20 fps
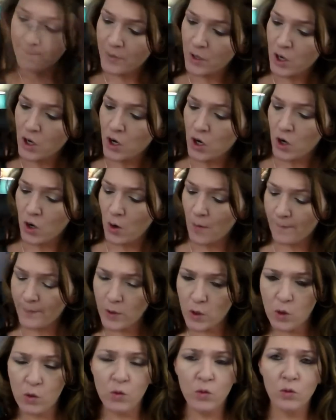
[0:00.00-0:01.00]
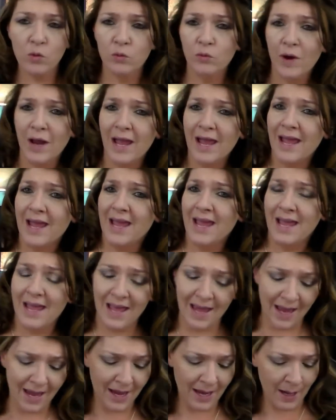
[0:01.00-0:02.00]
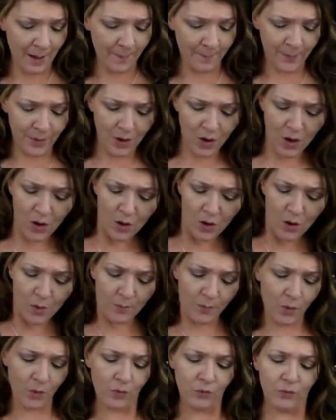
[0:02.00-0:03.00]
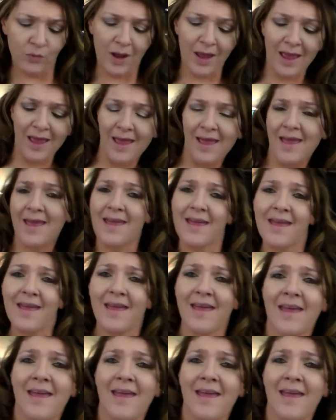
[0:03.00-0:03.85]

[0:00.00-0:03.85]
Thought I heard somebody knocking. And there's Purple Rain. Sing it, sister.